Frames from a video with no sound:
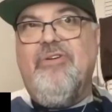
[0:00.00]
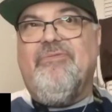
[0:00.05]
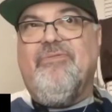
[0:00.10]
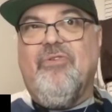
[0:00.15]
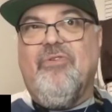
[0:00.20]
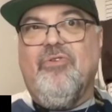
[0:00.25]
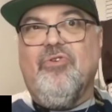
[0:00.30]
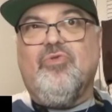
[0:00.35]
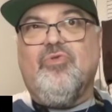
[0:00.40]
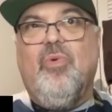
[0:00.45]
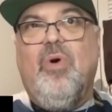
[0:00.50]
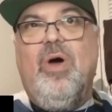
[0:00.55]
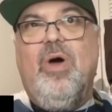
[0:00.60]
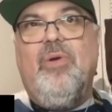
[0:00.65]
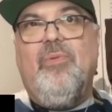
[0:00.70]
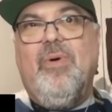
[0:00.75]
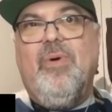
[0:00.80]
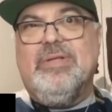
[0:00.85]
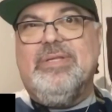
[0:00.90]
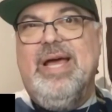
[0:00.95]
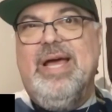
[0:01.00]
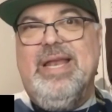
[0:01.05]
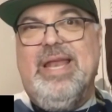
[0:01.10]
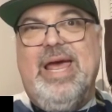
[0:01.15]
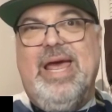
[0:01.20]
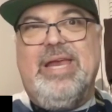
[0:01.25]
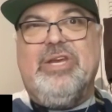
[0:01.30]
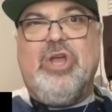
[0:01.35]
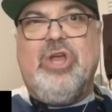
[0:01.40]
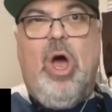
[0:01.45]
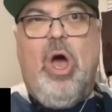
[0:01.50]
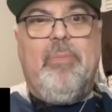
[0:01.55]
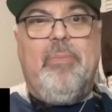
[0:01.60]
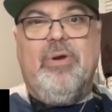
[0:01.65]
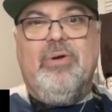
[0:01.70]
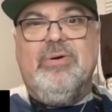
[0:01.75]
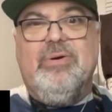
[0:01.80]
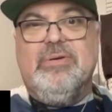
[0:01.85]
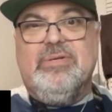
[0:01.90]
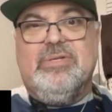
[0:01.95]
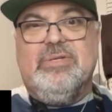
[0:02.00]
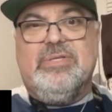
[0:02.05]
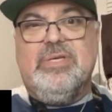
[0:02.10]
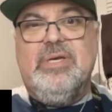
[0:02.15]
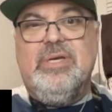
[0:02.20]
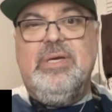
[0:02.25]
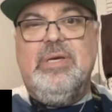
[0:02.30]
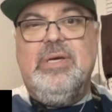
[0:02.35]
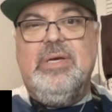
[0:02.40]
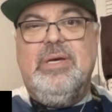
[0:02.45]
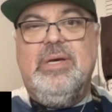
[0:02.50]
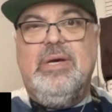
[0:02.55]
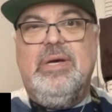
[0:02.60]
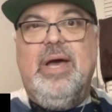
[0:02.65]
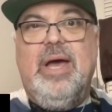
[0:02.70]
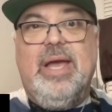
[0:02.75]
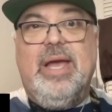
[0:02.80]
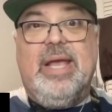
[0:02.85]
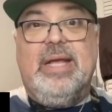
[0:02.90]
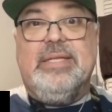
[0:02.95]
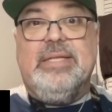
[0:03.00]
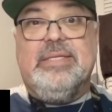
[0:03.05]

first one. Wasn't that like Domino's against